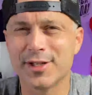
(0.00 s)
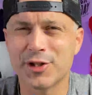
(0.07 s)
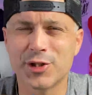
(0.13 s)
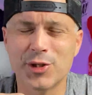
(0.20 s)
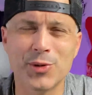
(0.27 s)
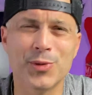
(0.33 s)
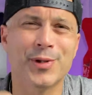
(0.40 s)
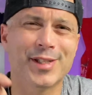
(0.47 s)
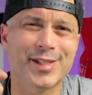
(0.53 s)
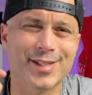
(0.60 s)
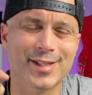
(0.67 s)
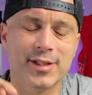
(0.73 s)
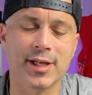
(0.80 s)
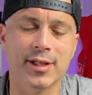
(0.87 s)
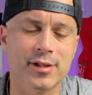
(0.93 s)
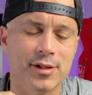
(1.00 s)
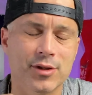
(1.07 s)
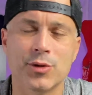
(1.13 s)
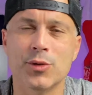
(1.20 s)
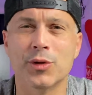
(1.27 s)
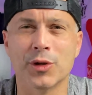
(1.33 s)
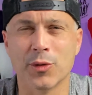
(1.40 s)
shoe sticks
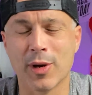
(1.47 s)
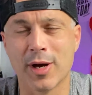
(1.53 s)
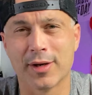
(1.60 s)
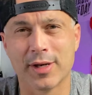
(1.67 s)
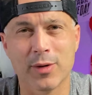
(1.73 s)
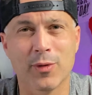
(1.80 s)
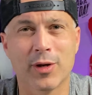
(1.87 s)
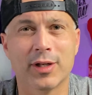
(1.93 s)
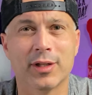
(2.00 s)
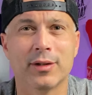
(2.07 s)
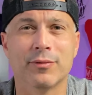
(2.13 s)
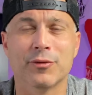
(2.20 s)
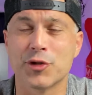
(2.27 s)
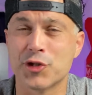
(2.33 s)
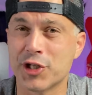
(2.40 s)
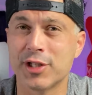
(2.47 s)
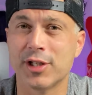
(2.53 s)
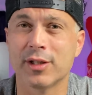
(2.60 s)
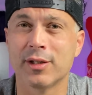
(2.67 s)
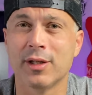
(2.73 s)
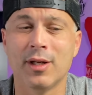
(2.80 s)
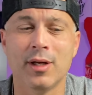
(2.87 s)
to the ground. I run in
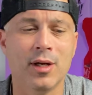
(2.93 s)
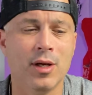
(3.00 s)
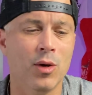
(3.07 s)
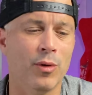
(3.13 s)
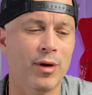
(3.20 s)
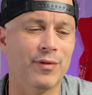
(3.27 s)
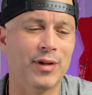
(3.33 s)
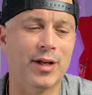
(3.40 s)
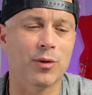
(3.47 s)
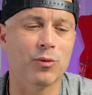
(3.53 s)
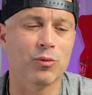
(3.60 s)
Virginia. We have a lot of